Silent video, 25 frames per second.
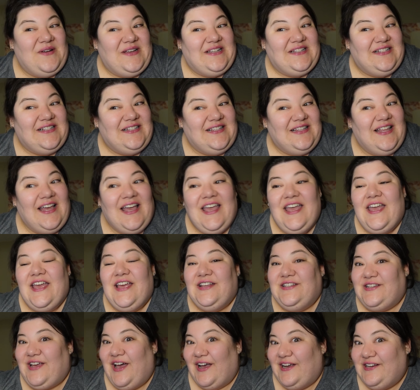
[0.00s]
will
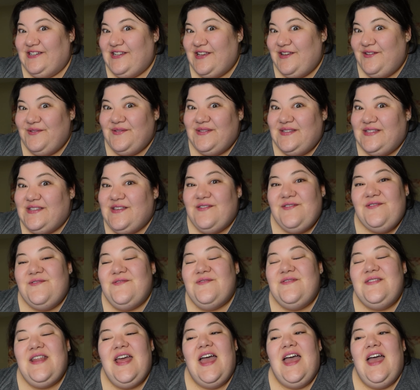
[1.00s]
talk to you
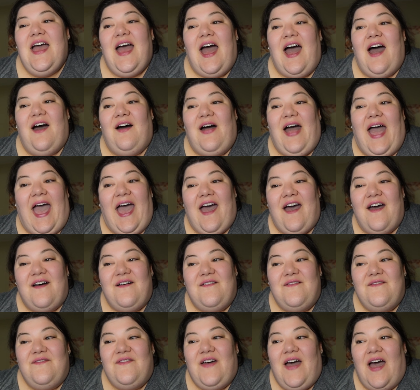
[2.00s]
soon. I'll
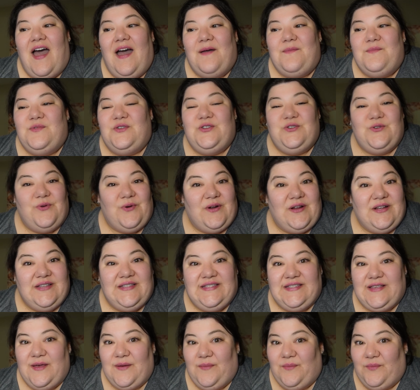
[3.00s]
have, I'm sure,
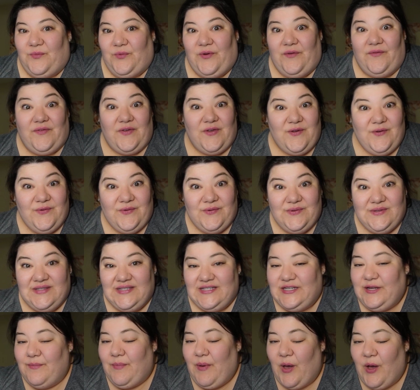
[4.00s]
some reviews
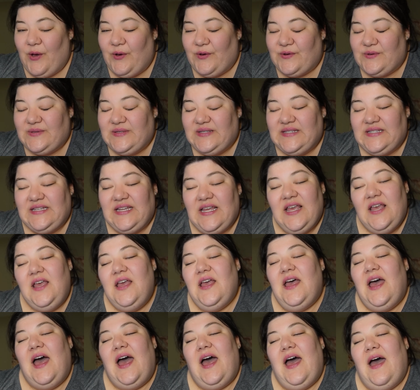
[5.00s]
to post.
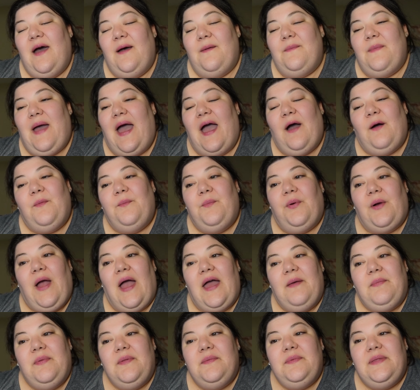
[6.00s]
I'll
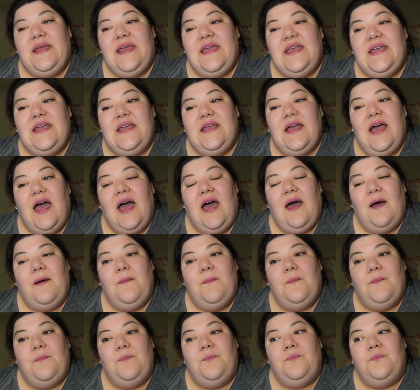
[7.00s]
probably
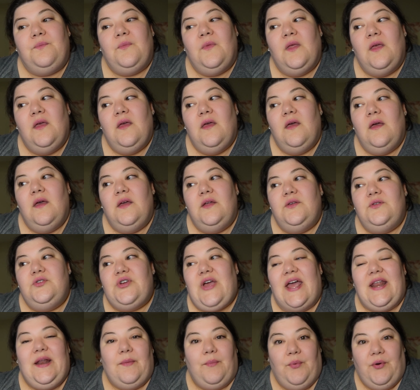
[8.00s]

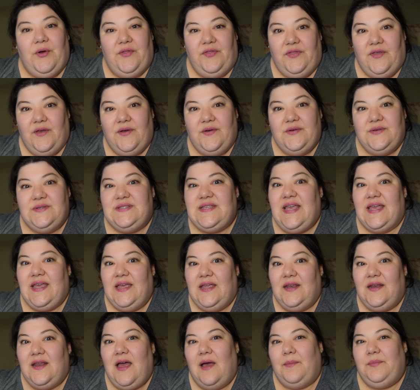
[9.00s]
try to put those
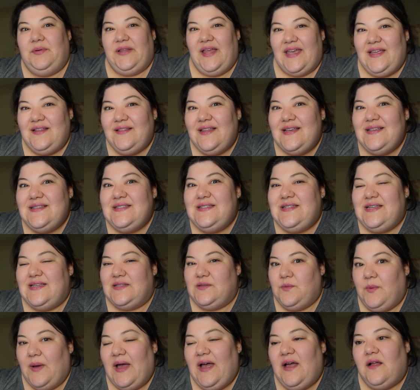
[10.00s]
in a playlist
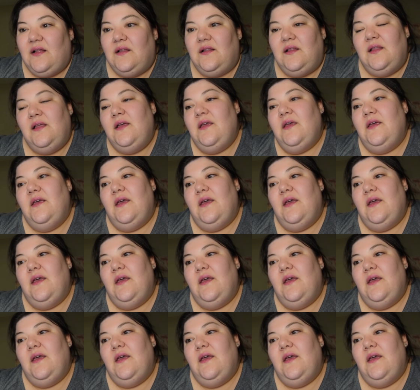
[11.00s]
as well,